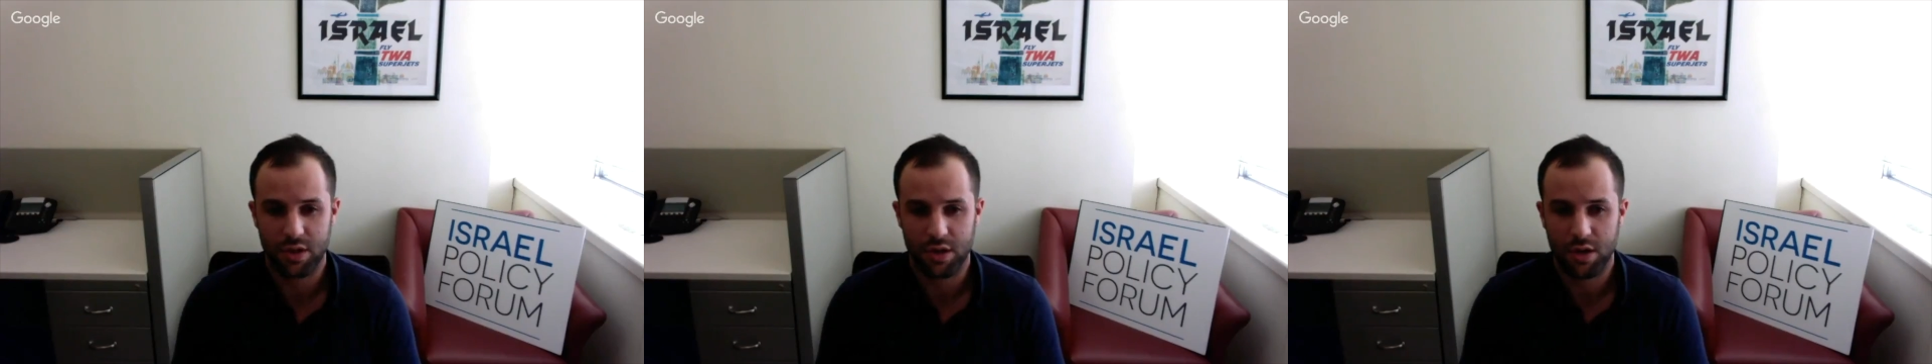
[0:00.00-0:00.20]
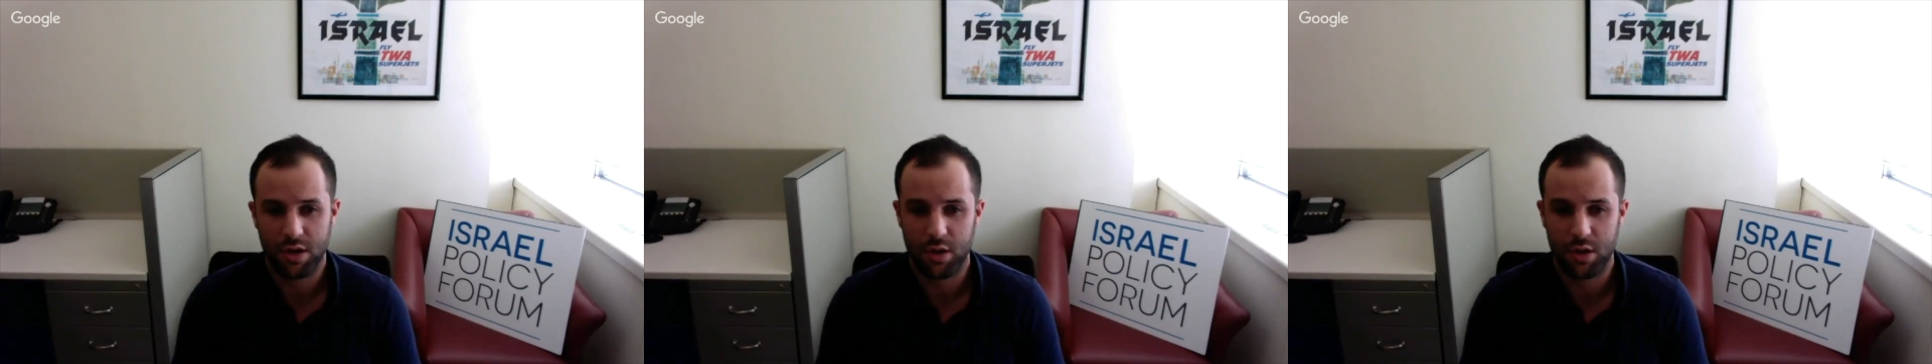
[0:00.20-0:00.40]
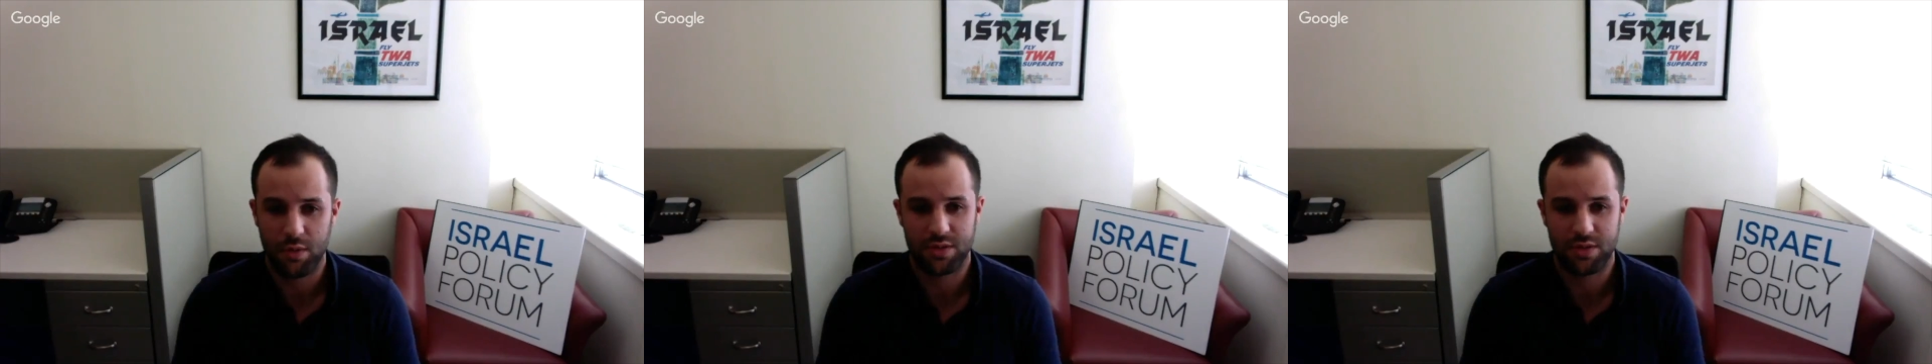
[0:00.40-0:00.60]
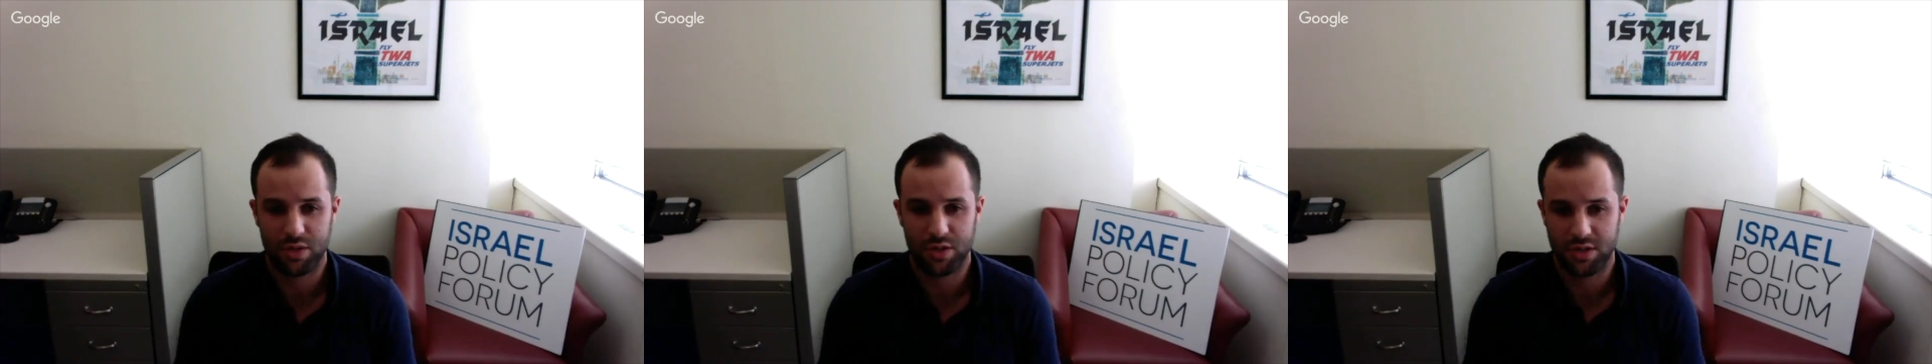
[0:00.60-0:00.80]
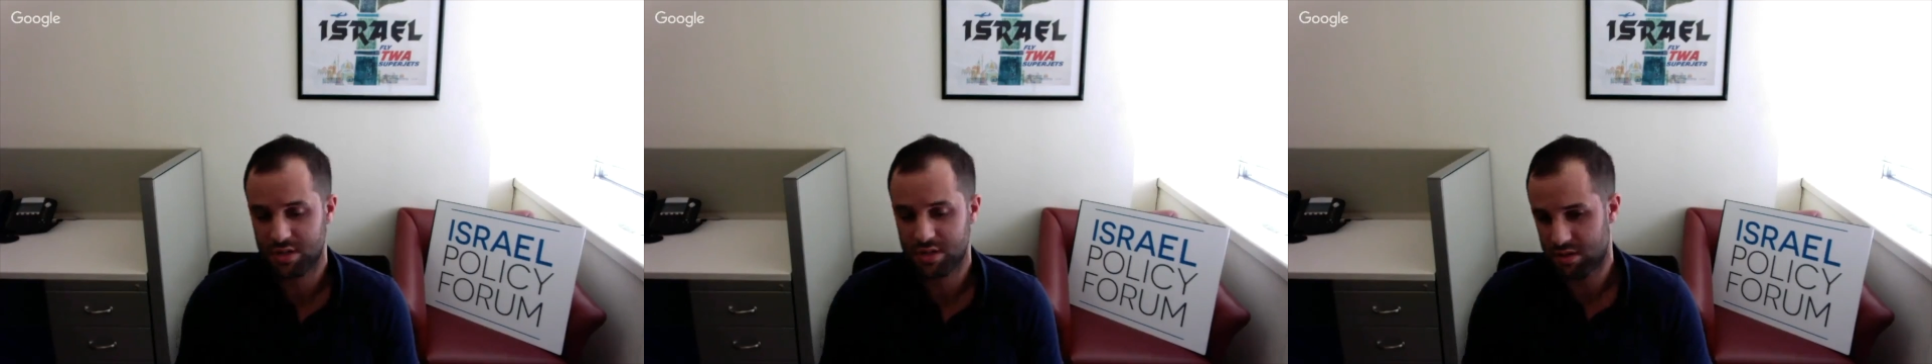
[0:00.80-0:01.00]
or was
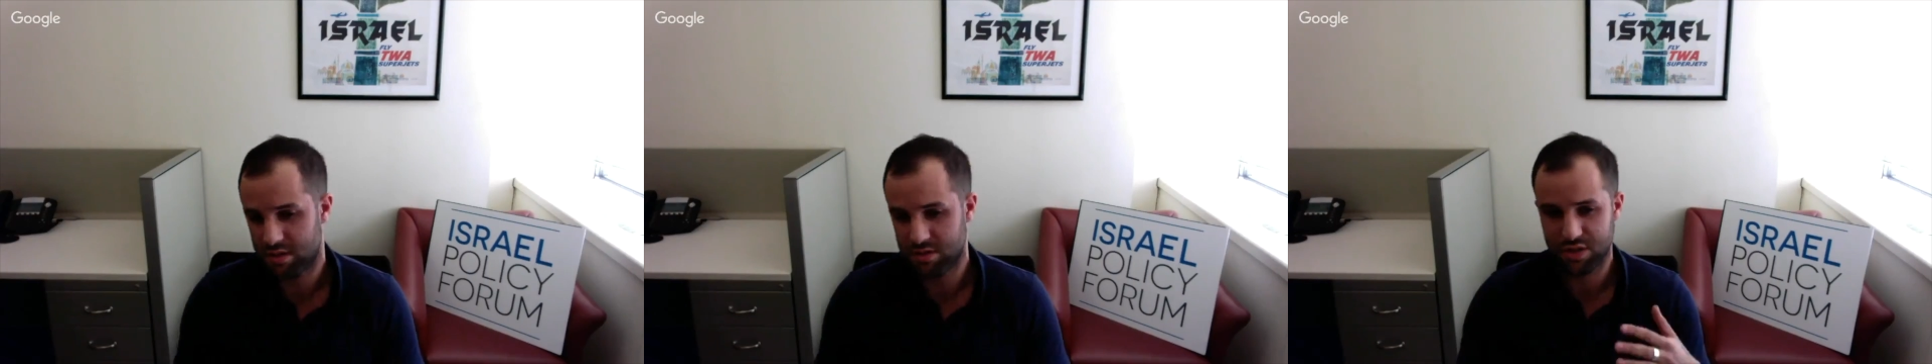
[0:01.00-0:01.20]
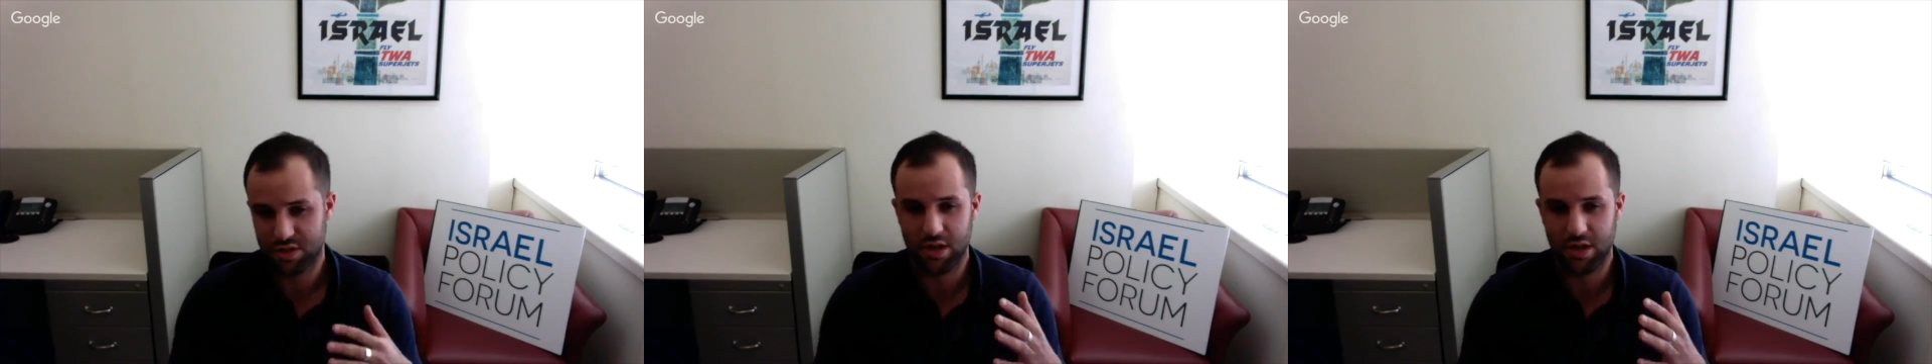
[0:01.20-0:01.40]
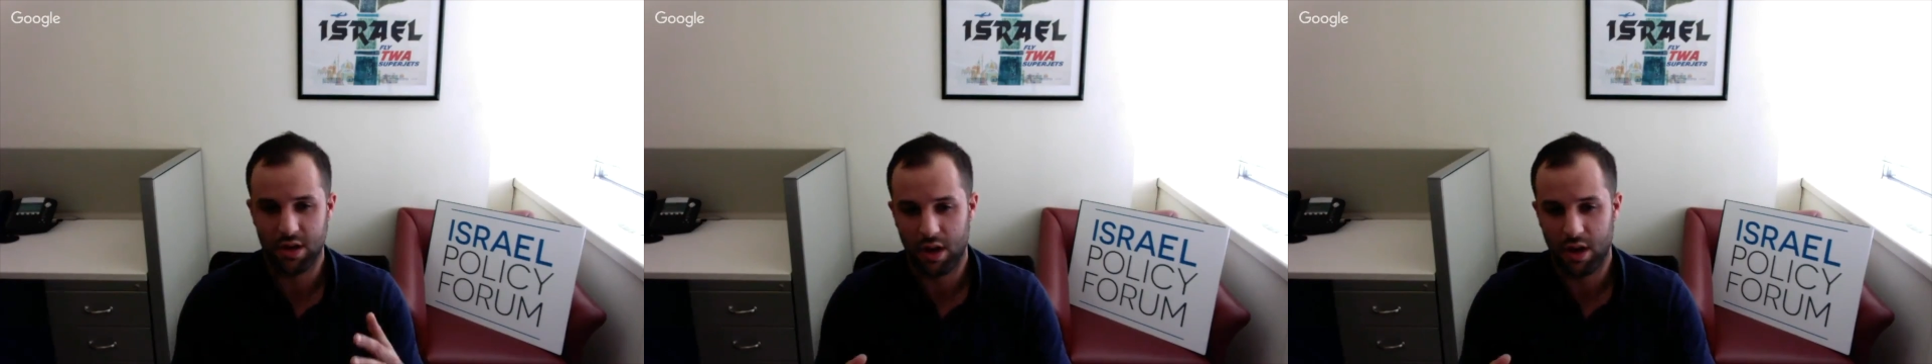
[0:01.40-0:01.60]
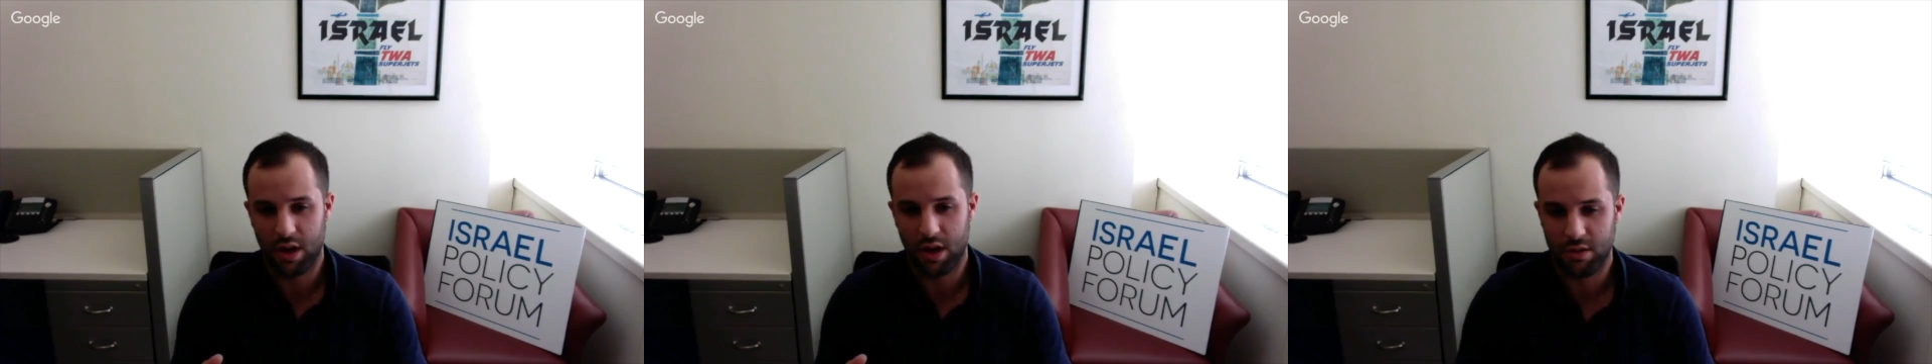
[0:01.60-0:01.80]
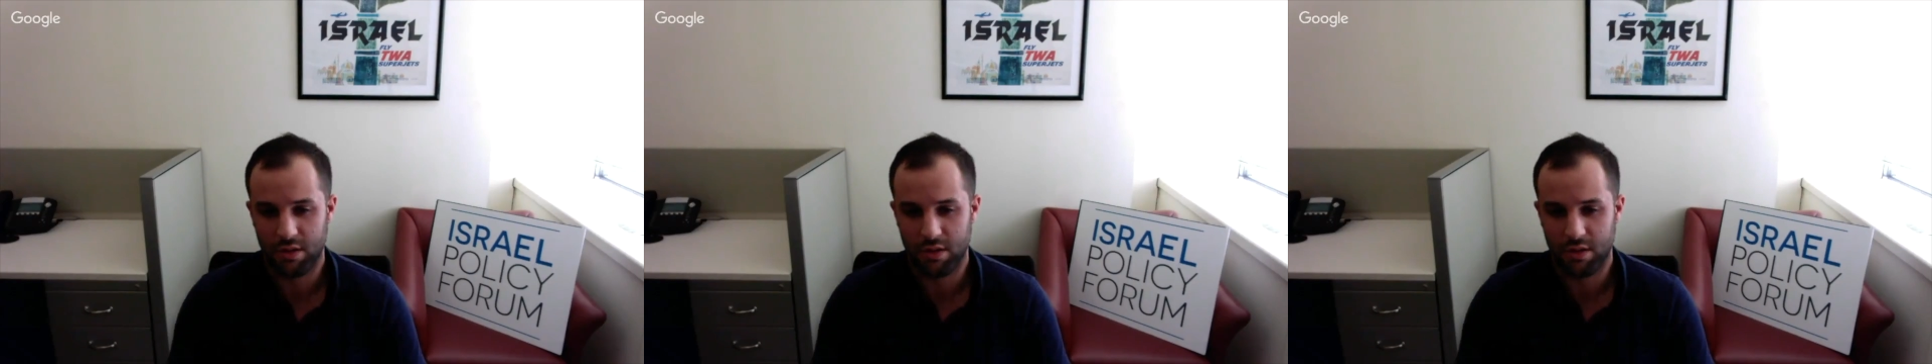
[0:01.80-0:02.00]
just another